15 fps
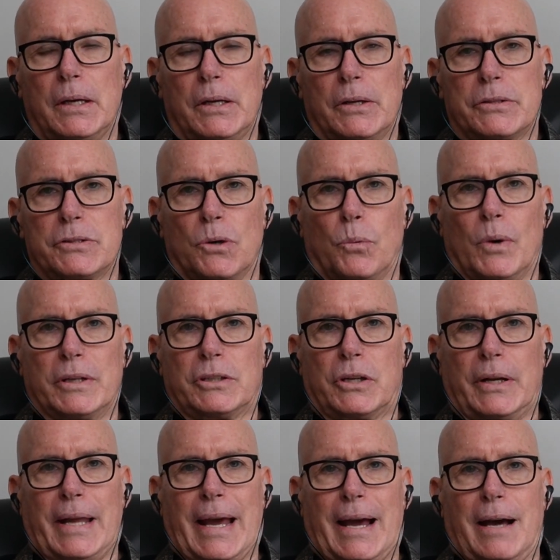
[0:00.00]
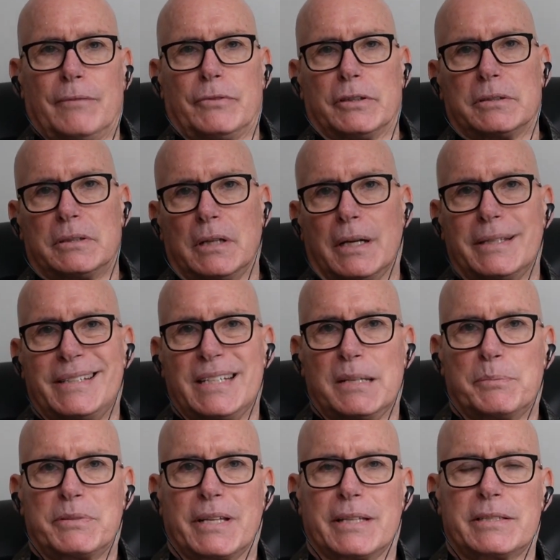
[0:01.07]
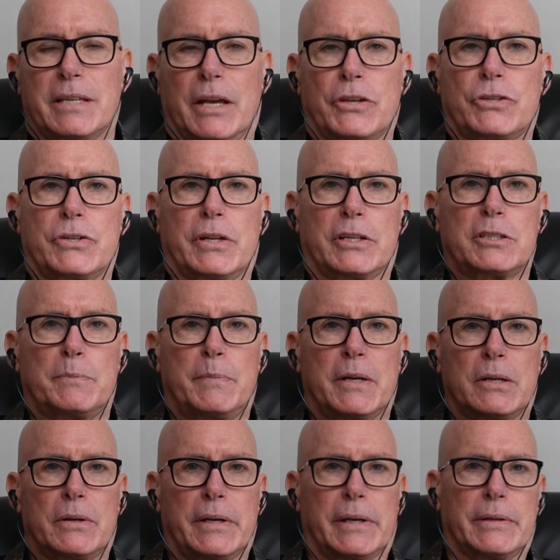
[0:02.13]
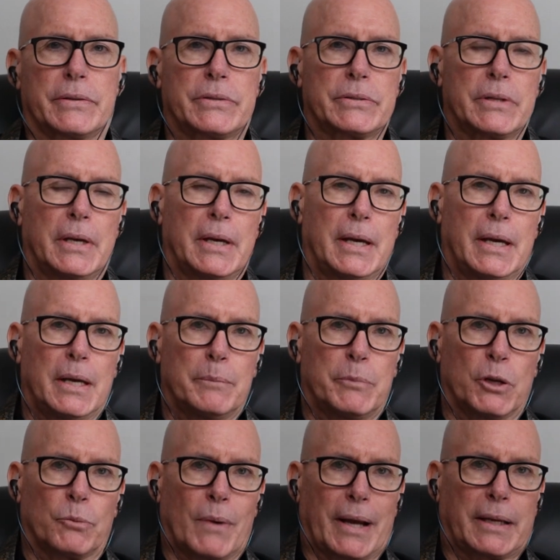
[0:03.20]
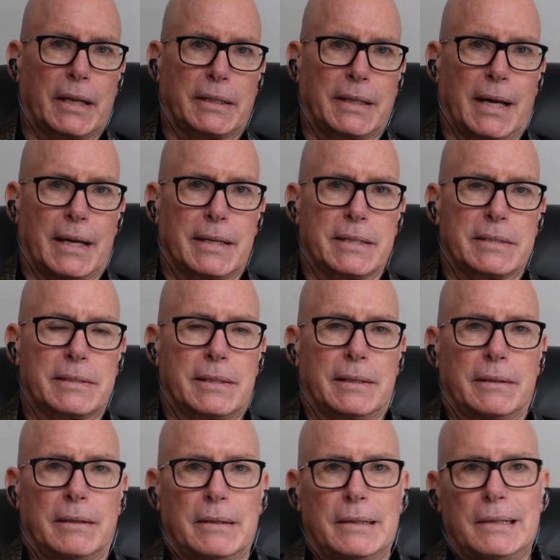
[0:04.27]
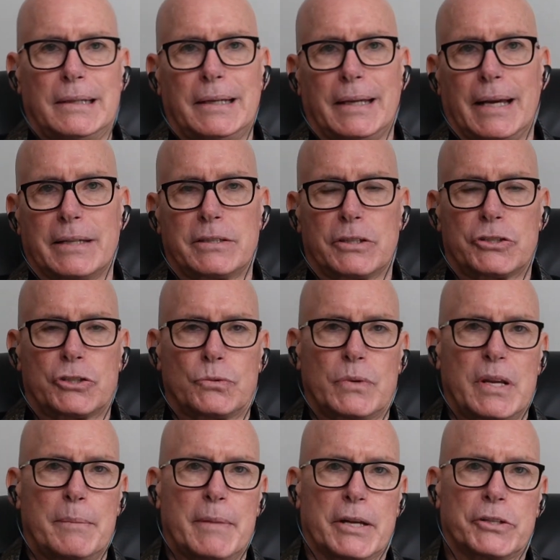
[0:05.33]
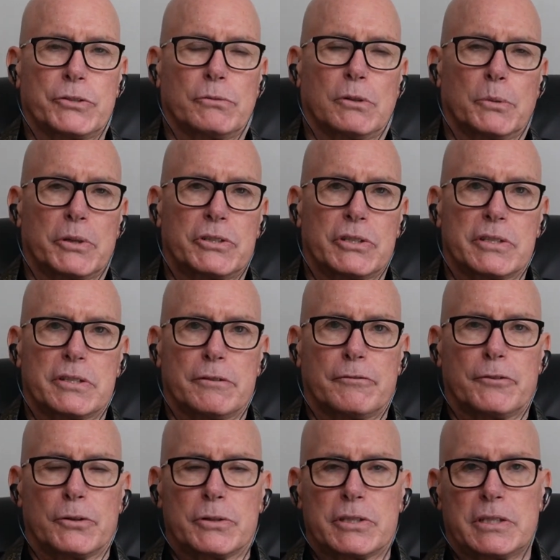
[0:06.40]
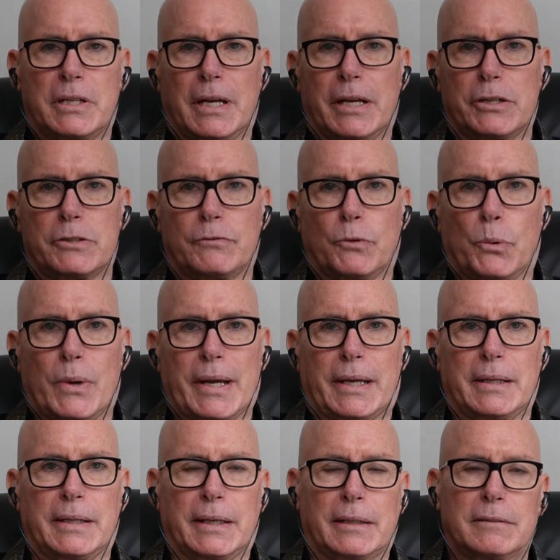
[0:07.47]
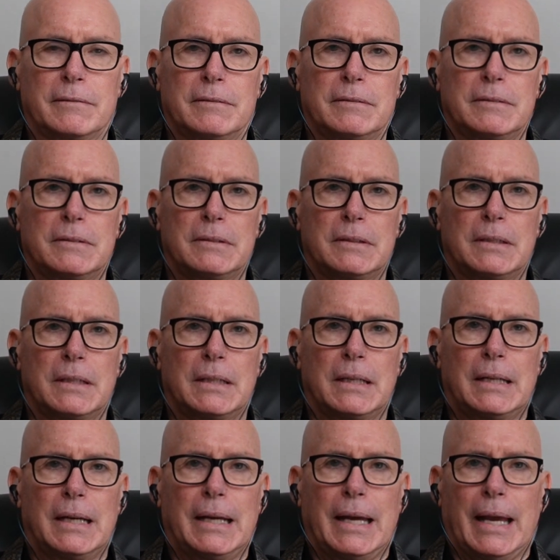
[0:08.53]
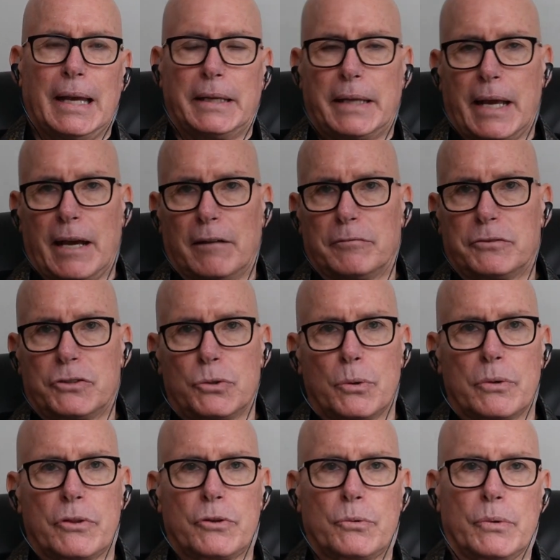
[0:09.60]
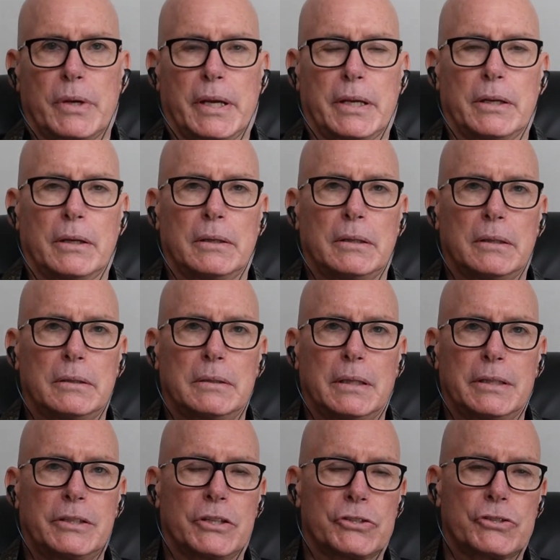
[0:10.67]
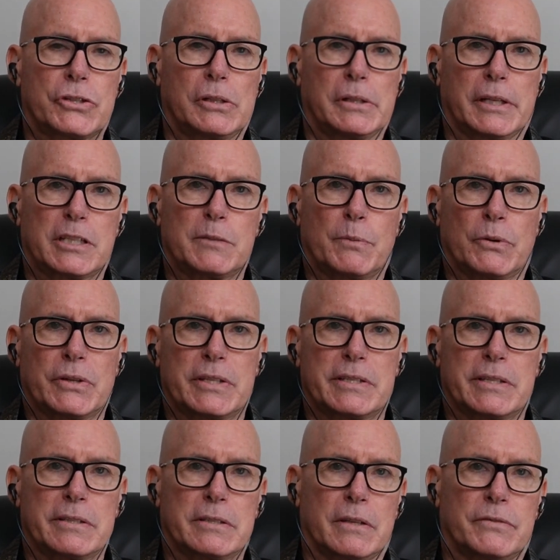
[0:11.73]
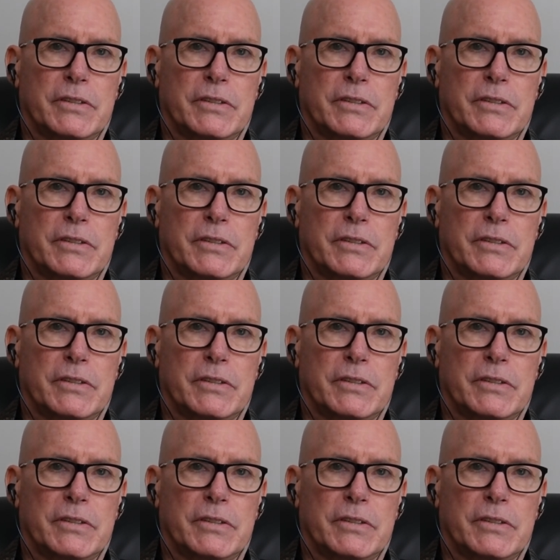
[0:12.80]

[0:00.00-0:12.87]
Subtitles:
So one could have a deep cessation experience, be recognized as a stream enterer, which is the first stage of awakening, and have 2 or 3 additional experiences of